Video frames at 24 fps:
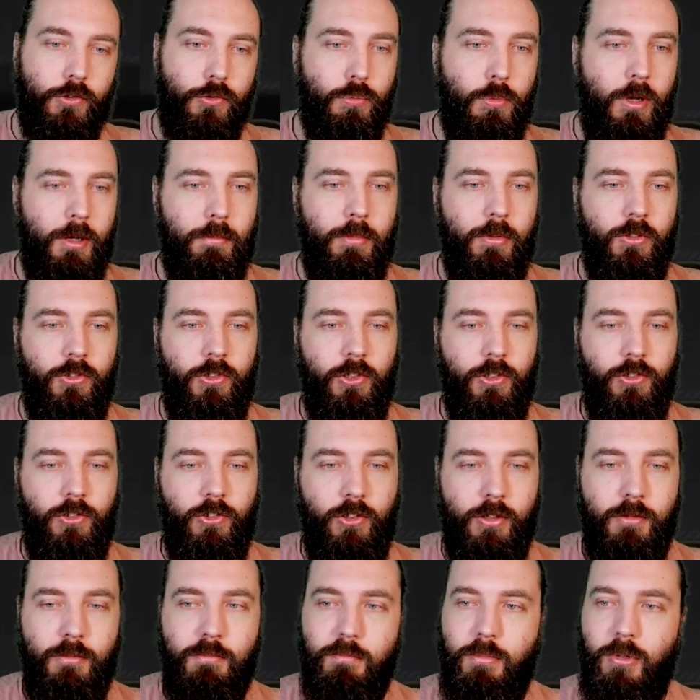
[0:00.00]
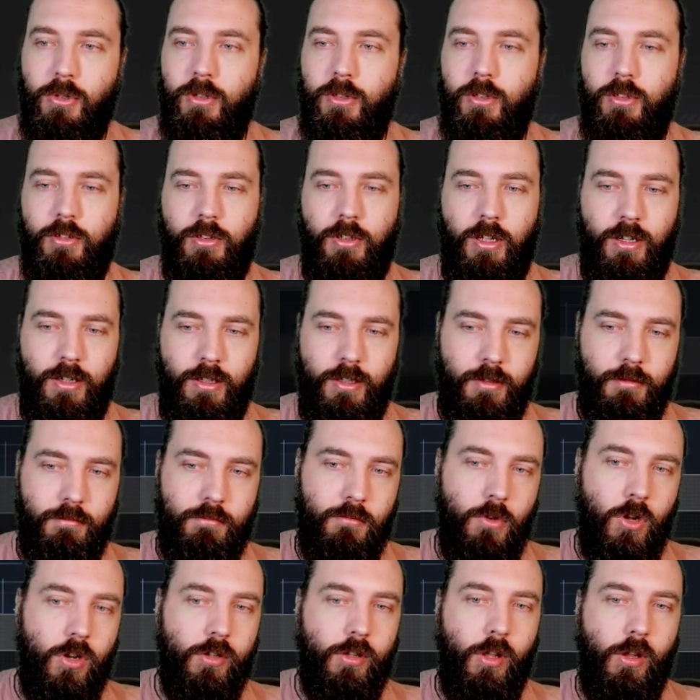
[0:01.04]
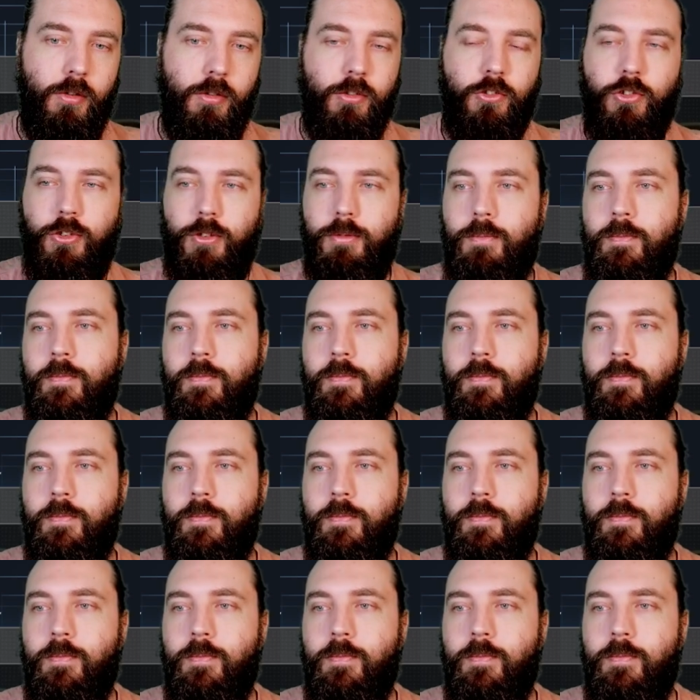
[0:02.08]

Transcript: weapon system, but I'm not going to.